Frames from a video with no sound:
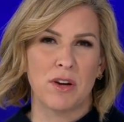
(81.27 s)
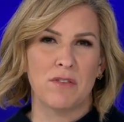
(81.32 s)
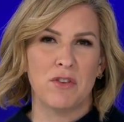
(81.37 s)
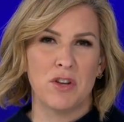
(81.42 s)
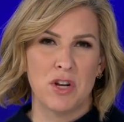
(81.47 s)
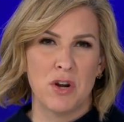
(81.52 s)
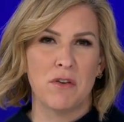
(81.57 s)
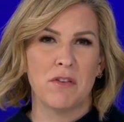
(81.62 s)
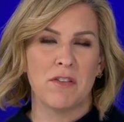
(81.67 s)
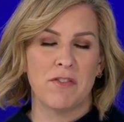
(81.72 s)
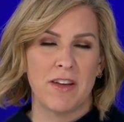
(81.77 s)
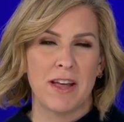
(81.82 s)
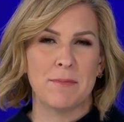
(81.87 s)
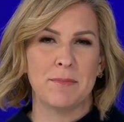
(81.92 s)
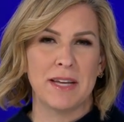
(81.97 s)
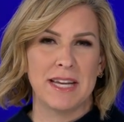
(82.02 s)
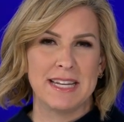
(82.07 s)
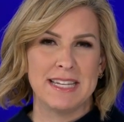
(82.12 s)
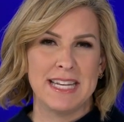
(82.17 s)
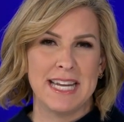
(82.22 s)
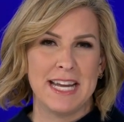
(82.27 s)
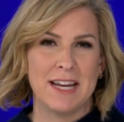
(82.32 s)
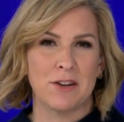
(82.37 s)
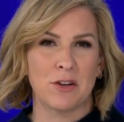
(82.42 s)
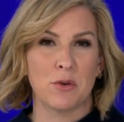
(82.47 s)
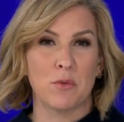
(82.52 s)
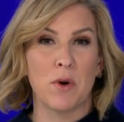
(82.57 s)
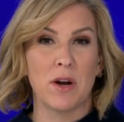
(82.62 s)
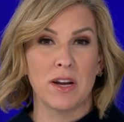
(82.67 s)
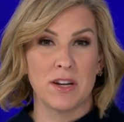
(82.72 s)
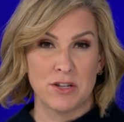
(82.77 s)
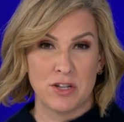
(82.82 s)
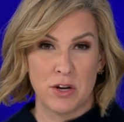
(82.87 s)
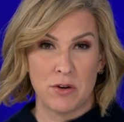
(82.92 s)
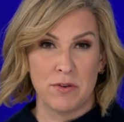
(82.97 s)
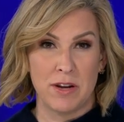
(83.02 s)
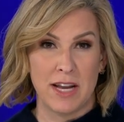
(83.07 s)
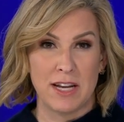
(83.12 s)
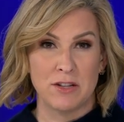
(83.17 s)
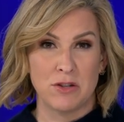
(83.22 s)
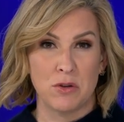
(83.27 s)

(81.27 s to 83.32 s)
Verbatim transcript: If you know a family in need or want to donate,